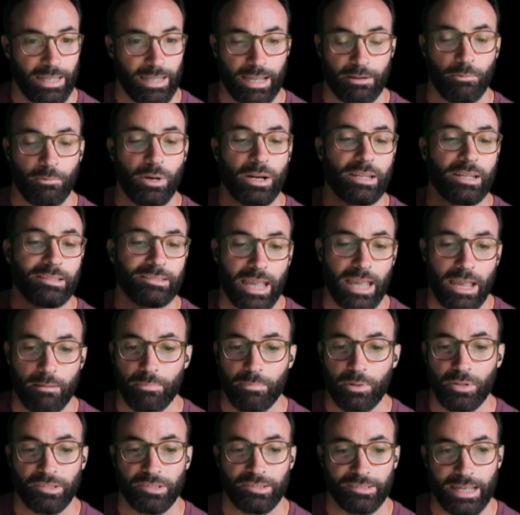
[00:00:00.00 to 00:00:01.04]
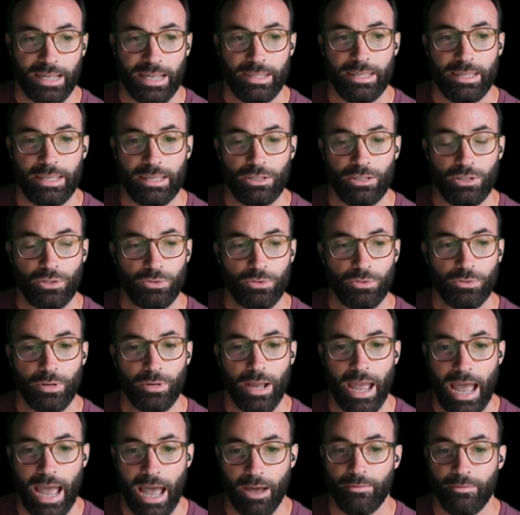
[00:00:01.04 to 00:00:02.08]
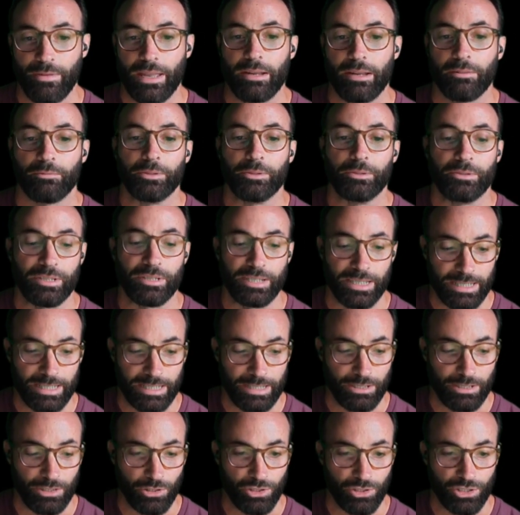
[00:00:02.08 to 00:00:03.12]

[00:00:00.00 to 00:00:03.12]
one example, say that you have a routine